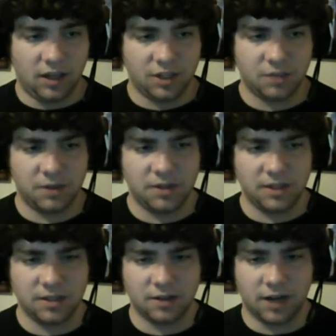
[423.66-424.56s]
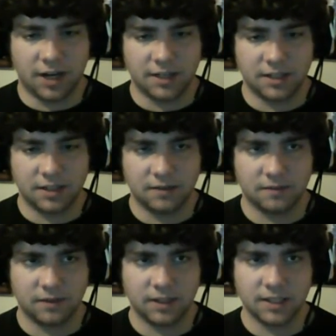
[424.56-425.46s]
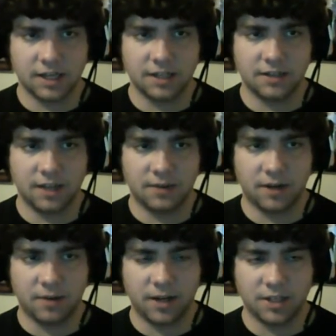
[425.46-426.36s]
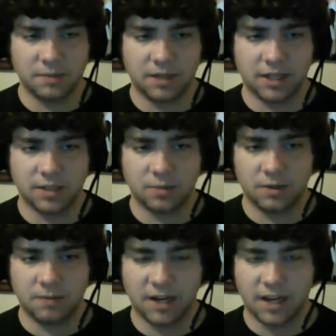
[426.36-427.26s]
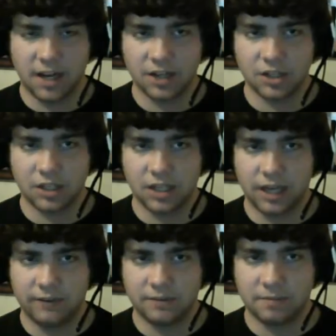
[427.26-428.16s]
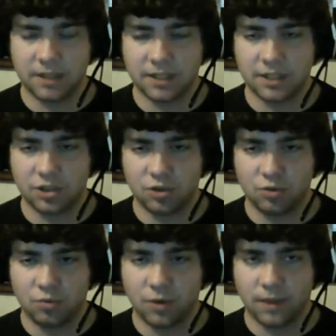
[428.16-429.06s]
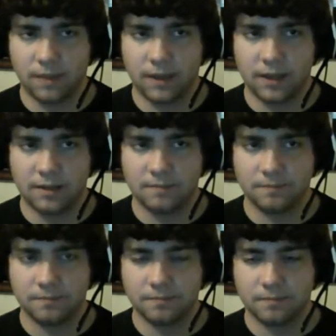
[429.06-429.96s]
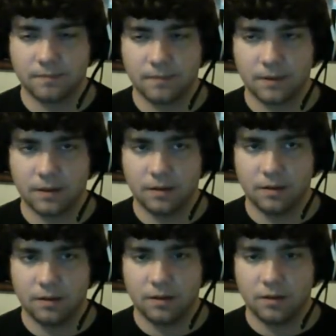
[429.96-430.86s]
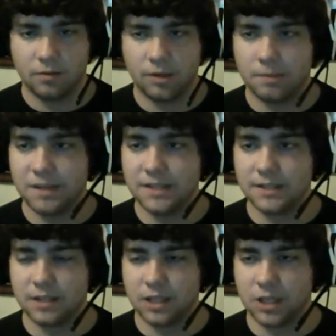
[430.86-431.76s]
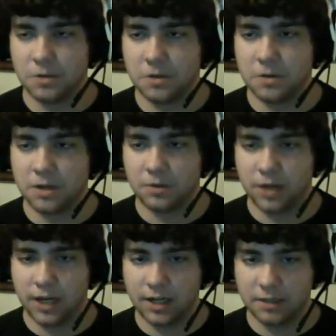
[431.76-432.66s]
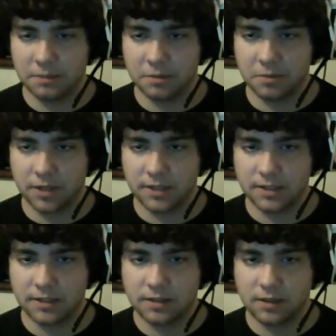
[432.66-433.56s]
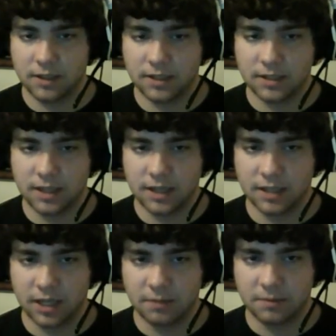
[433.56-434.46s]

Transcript: should we do this or not? Let's not do that right away just because we might actually have something to do with the um with peace deal. You know, we don't want to run out of diplo points, so let's not tech up